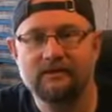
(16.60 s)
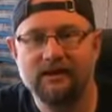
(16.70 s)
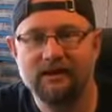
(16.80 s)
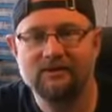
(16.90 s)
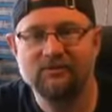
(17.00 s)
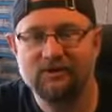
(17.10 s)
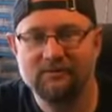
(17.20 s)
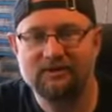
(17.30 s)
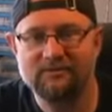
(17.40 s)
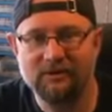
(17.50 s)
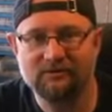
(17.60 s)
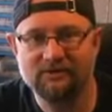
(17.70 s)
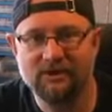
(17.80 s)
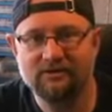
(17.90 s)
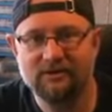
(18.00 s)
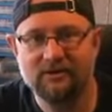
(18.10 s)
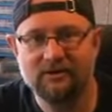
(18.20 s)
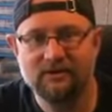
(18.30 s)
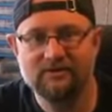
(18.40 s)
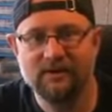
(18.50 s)
Hi guys, welcome back to the Model Shed. My
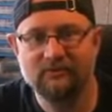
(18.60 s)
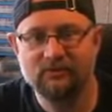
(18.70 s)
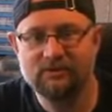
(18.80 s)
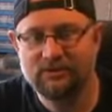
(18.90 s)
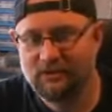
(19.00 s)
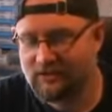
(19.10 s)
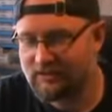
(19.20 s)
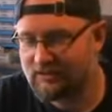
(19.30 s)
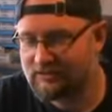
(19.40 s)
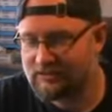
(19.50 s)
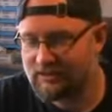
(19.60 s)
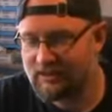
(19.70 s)
name's Matt Wood and